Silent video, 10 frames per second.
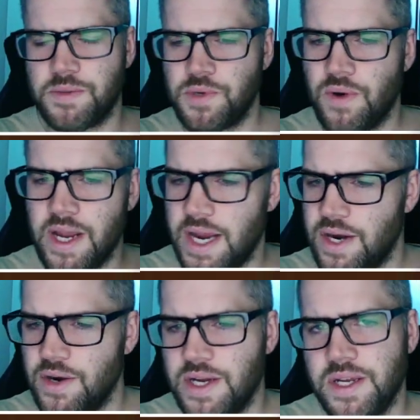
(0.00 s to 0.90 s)
gray
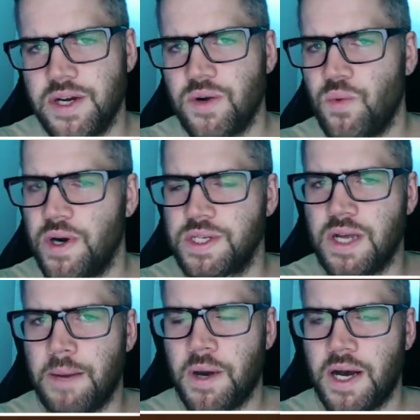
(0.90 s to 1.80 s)
area here where it's
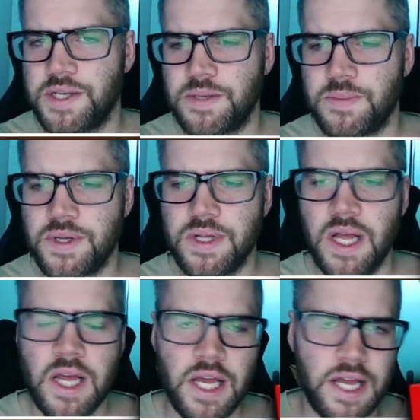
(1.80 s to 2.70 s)
not possible.
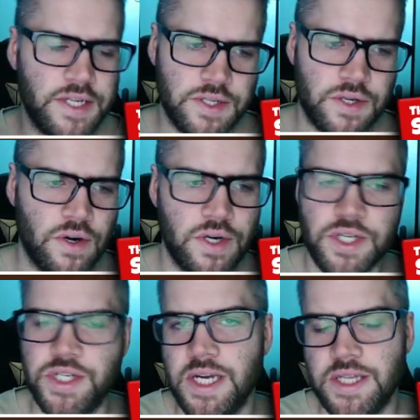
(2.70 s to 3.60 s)
It doesn't hurt to
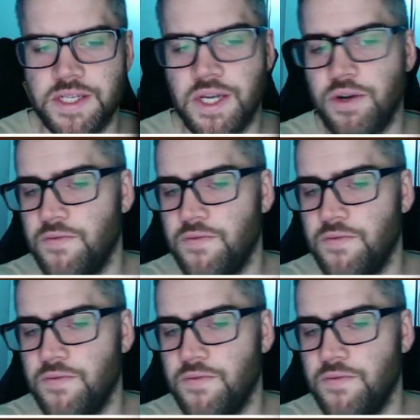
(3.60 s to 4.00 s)
check this out if